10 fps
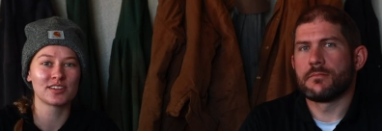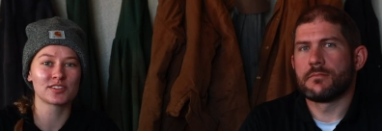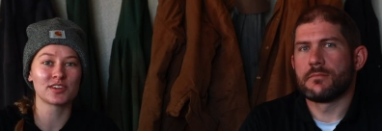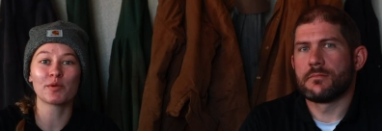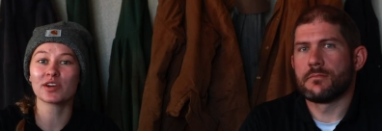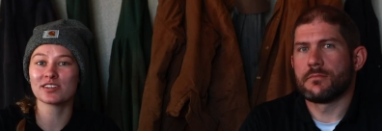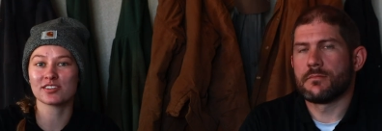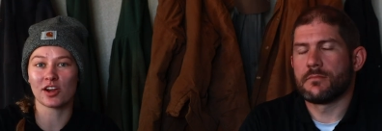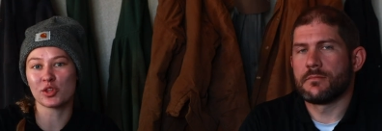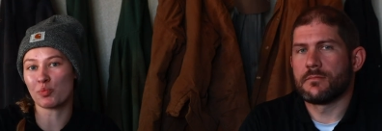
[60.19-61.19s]
Speaker 1: So now we're gonna
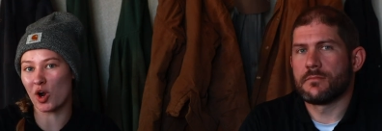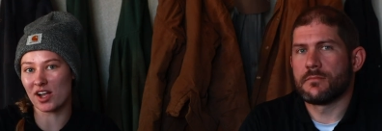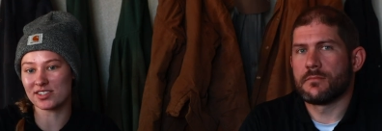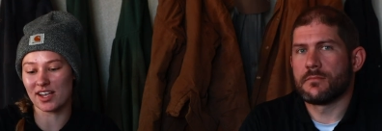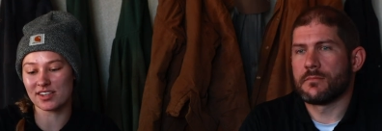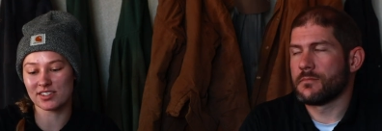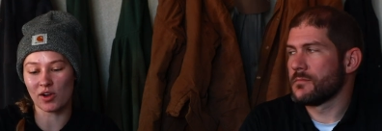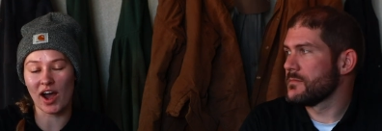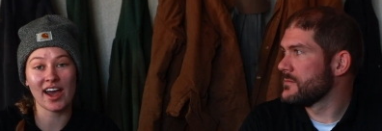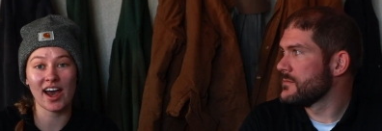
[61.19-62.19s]
start in the process. So
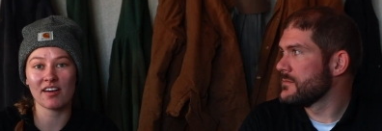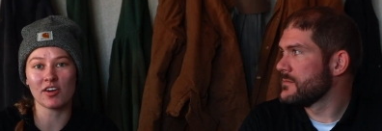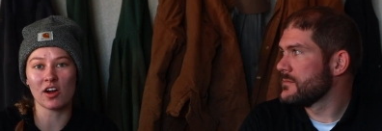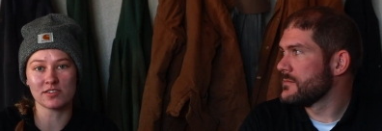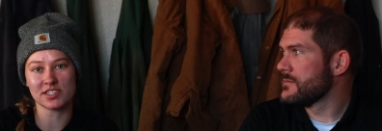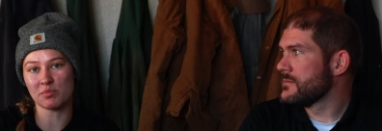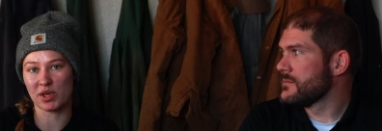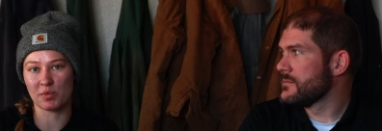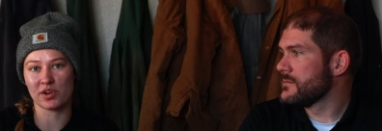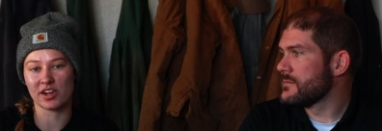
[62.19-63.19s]
I have our receipt
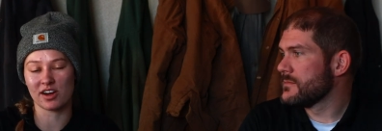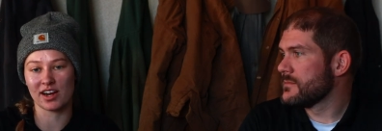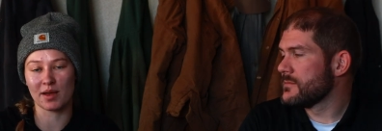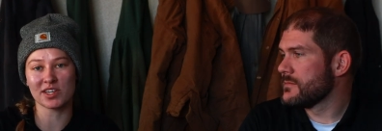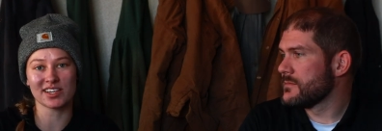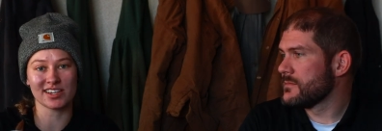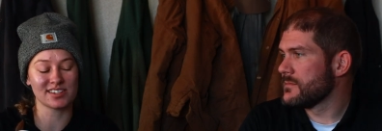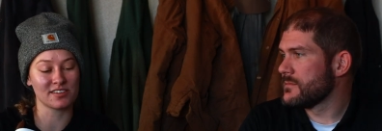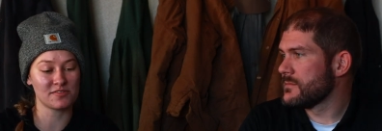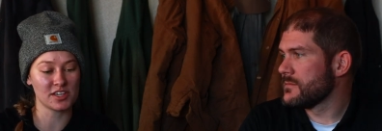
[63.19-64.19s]
paper here and I'm gonna get
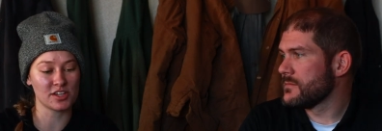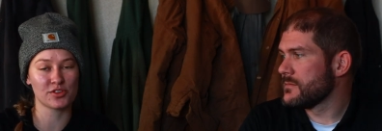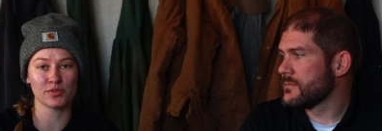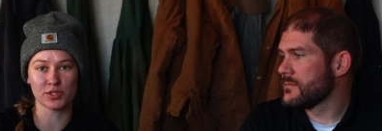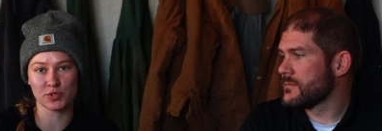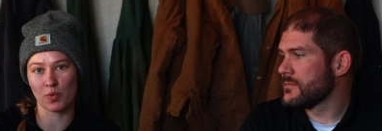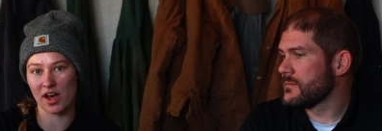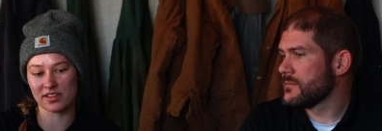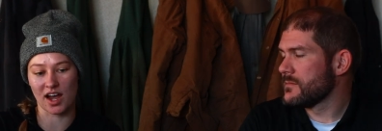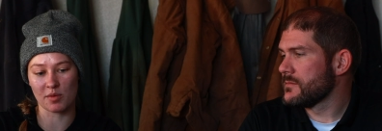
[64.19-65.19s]
to feed it through the
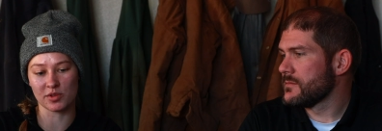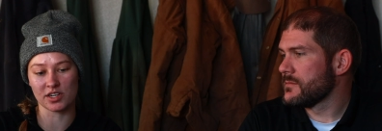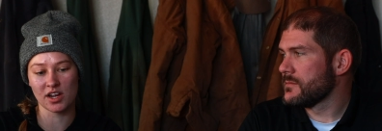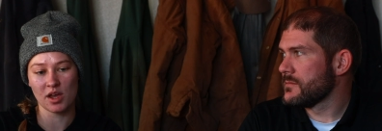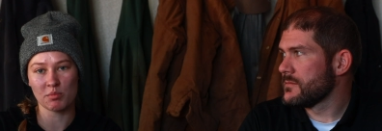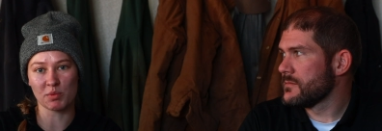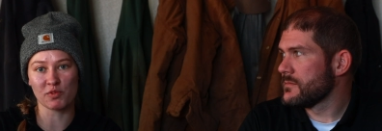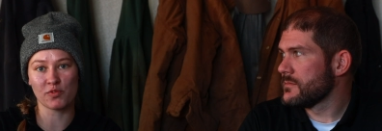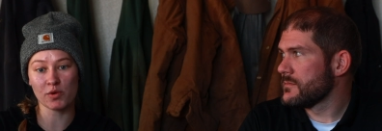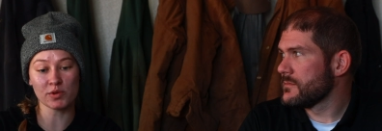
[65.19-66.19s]
swath gobbler. But
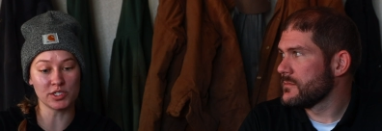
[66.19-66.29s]
before we